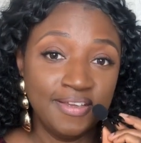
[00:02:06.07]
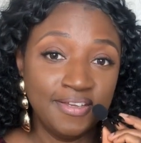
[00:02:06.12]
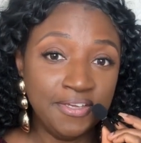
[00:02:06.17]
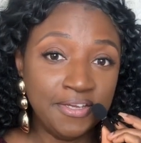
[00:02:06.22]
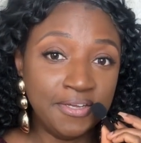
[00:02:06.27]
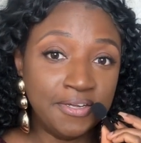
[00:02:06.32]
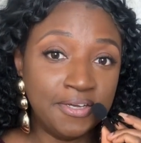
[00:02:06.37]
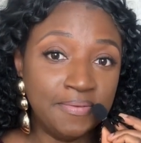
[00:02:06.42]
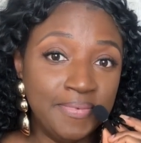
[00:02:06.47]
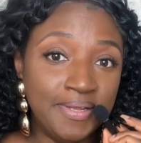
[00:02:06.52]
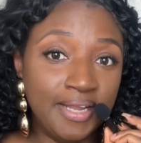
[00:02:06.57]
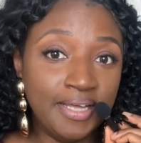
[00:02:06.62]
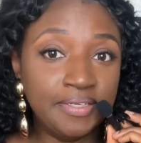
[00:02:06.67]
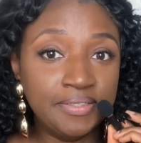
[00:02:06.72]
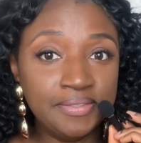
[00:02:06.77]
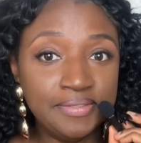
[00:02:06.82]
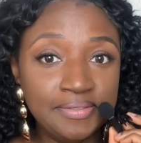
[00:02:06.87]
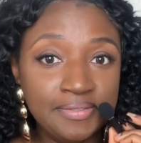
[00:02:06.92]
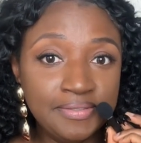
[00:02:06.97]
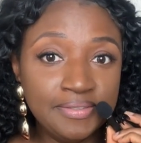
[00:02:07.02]
be like,
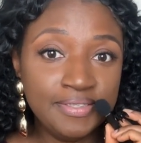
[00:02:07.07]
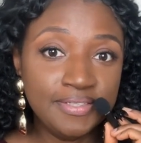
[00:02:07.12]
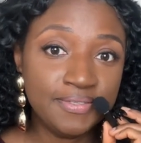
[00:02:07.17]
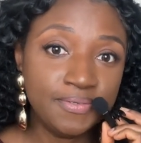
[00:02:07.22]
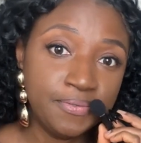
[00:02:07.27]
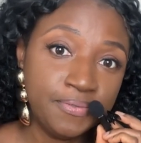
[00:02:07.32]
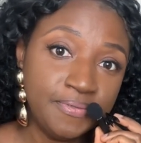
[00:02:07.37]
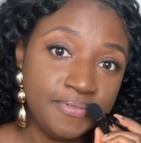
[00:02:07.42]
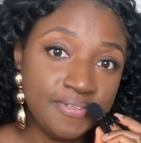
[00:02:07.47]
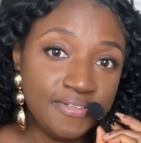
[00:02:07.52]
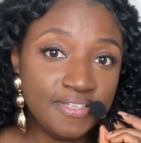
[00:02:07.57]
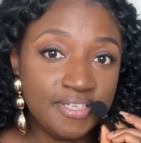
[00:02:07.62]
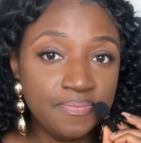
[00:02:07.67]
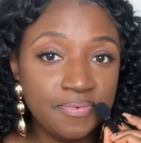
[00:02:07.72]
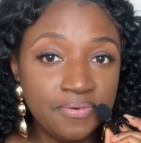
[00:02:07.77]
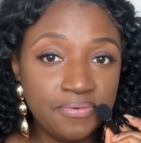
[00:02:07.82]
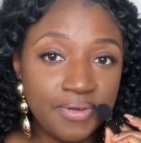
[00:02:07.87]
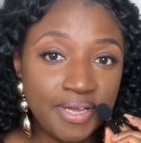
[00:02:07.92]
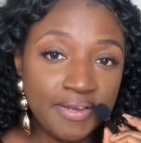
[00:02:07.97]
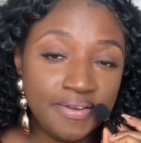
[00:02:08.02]
oh, it's Autism
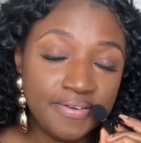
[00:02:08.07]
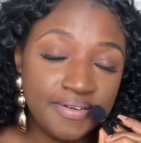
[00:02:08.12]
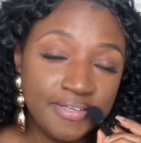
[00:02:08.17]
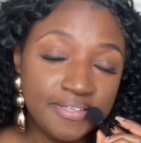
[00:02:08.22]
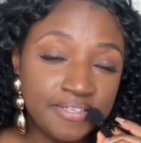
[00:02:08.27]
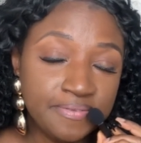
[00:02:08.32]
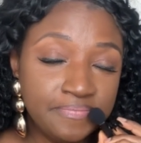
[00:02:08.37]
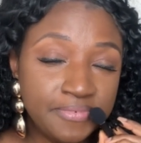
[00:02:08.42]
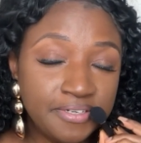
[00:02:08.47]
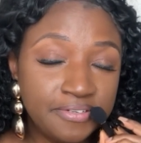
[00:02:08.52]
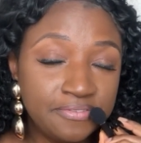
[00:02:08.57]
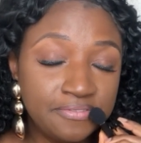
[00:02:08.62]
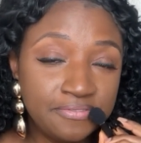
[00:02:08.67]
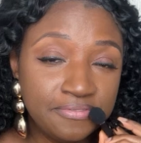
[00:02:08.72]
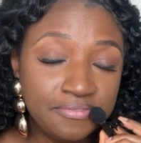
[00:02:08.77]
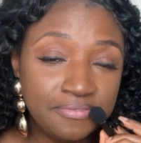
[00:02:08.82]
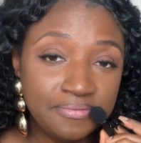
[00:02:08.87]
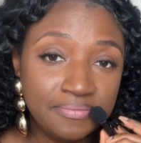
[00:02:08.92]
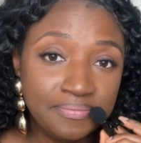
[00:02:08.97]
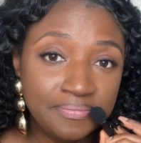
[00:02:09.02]
Awareness
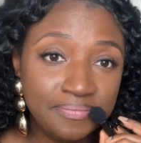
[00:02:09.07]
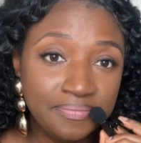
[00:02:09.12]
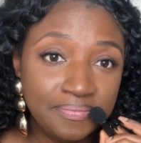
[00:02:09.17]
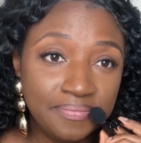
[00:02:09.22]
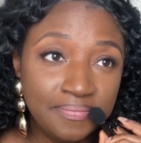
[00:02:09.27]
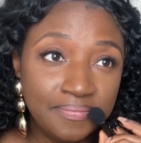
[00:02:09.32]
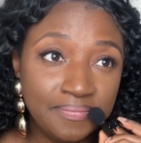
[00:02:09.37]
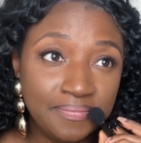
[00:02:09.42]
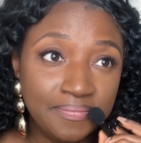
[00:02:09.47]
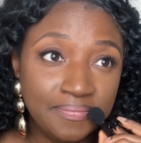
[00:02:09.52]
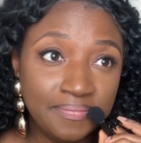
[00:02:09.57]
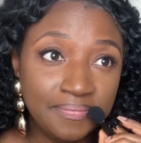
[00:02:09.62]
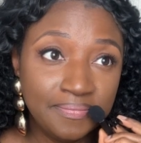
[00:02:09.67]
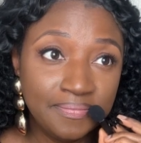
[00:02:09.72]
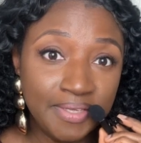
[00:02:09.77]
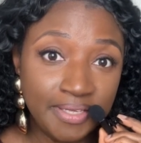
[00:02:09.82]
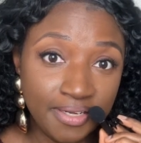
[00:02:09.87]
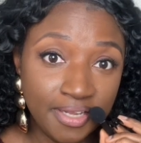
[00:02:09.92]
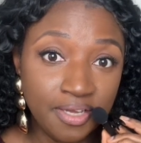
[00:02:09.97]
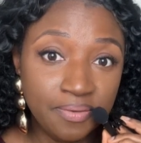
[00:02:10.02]
Month
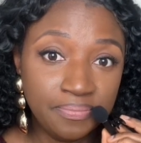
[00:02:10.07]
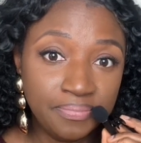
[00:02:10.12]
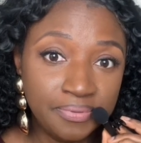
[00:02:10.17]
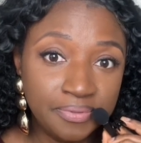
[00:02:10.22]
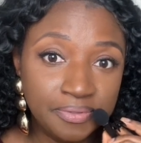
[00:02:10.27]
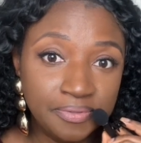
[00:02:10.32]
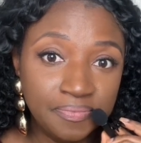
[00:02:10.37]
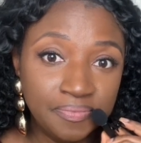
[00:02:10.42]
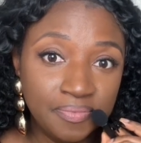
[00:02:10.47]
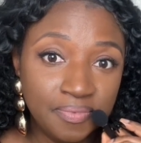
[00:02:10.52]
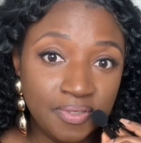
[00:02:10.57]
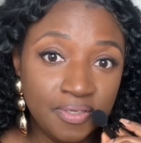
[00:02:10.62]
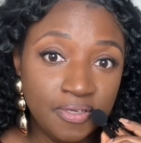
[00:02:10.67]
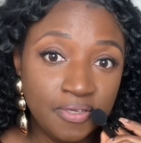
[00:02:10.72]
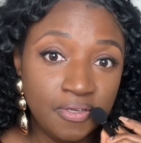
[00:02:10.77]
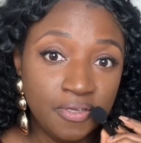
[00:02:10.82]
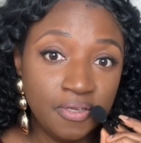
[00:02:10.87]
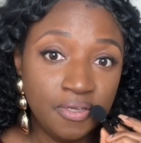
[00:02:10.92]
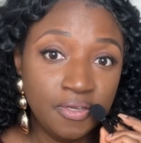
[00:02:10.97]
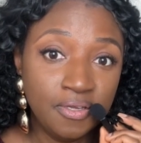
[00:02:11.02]
in April,
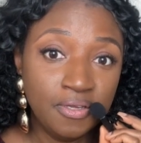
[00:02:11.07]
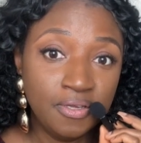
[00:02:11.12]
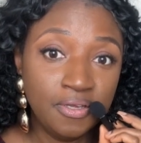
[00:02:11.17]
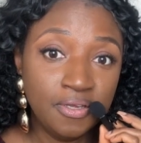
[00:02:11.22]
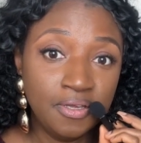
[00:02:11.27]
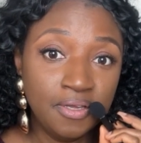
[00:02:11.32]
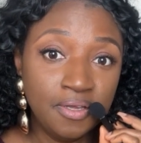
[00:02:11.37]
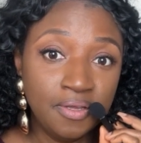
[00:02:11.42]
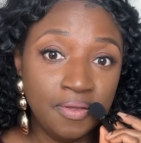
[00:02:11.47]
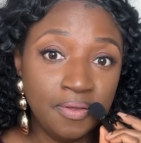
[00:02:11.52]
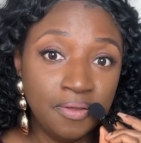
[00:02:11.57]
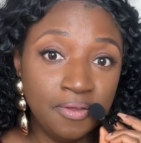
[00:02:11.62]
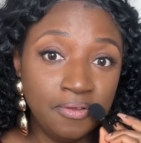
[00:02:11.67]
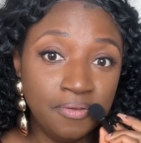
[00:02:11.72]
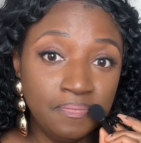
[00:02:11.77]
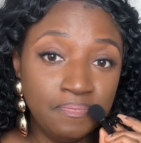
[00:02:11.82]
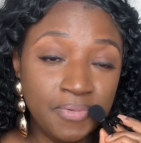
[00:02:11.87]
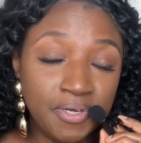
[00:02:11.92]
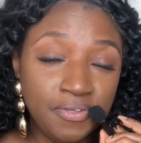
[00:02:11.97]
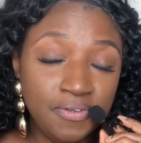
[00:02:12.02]

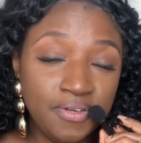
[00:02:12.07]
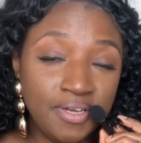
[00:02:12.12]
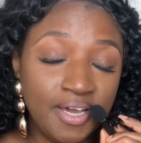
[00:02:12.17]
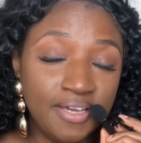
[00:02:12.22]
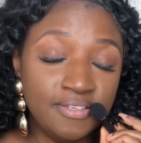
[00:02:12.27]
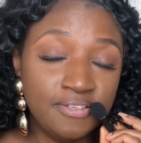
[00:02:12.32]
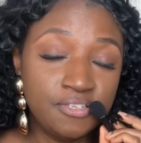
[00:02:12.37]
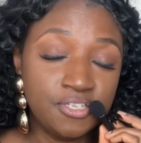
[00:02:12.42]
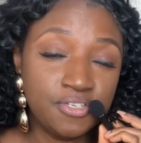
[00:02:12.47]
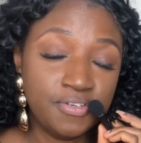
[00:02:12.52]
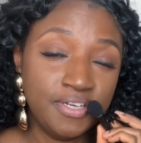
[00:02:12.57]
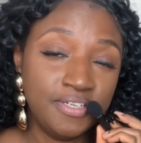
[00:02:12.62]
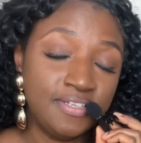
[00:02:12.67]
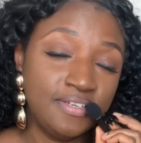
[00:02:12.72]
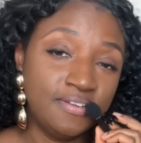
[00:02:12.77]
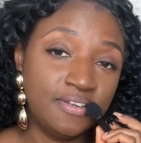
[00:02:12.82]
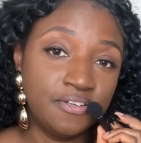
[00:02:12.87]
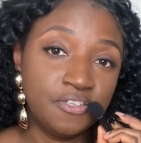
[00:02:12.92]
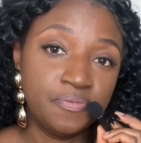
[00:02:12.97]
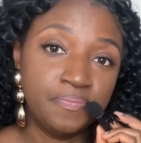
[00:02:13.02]
but you guys are
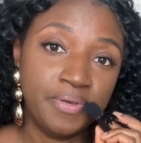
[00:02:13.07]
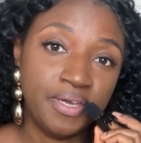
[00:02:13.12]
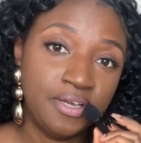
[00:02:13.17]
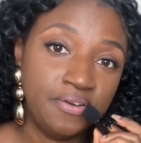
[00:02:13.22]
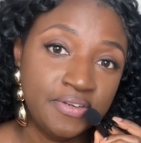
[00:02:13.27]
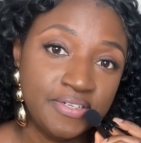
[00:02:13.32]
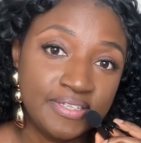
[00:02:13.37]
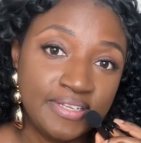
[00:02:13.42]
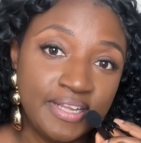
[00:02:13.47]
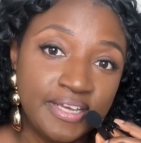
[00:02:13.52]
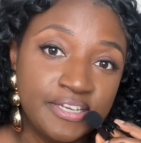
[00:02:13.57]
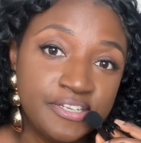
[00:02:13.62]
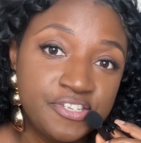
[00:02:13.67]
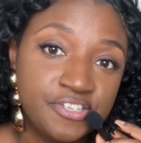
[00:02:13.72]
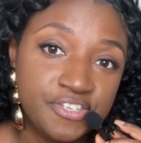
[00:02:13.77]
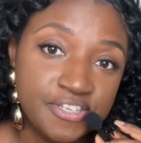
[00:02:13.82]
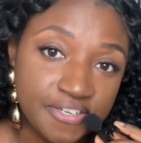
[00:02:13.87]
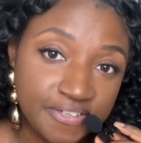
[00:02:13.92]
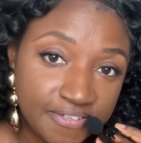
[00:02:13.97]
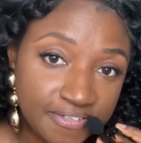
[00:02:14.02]
treating us parents like
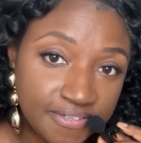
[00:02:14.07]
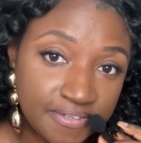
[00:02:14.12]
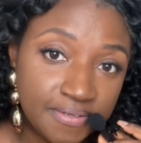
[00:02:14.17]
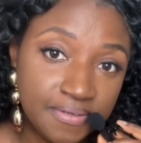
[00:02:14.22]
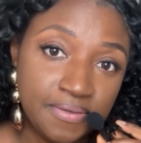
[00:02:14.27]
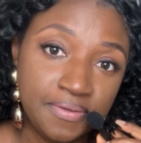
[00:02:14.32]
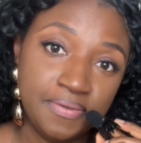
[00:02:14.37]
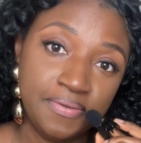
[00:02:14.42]
shit